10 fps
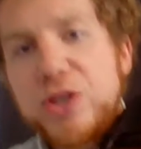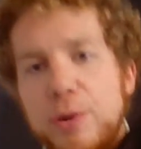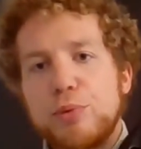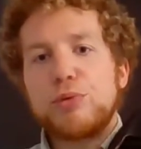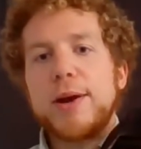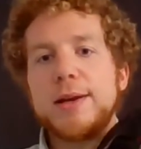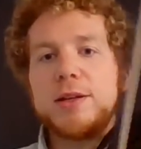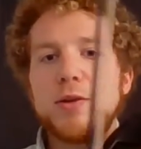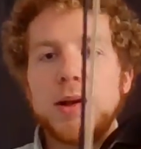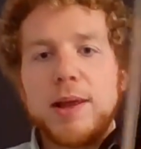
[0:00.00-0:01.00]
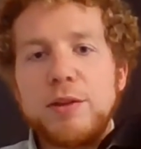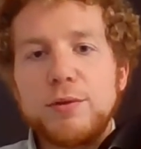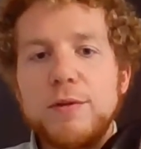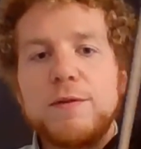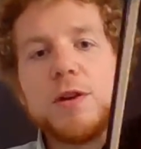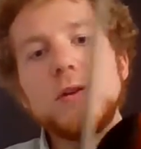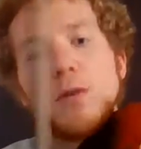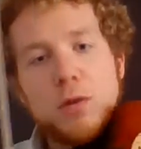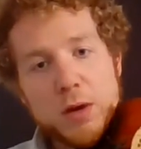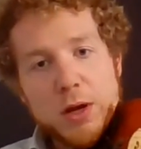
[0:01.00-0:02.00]
jump right into it, let's
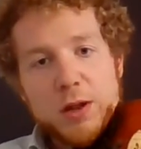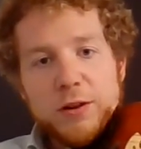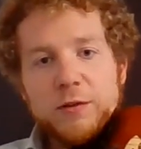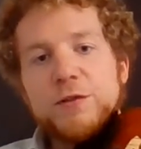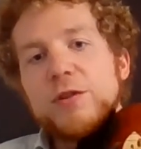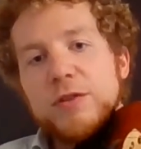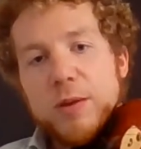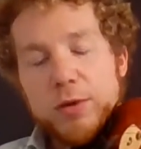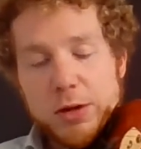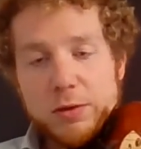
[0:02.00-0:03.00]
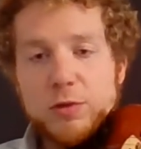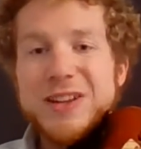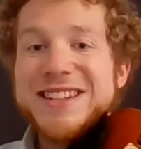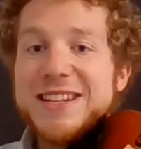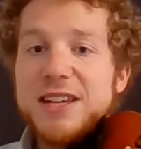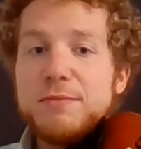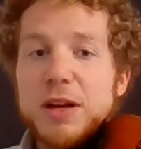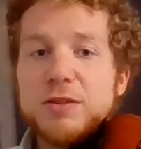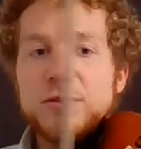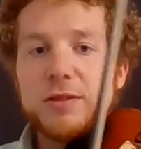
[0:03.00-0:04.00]
review the first couple notes to a D
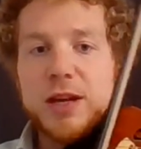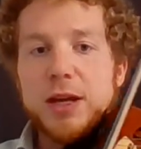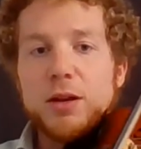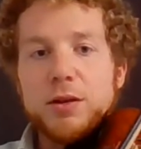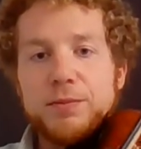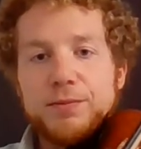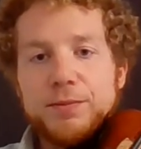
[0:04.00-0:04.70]
major scale.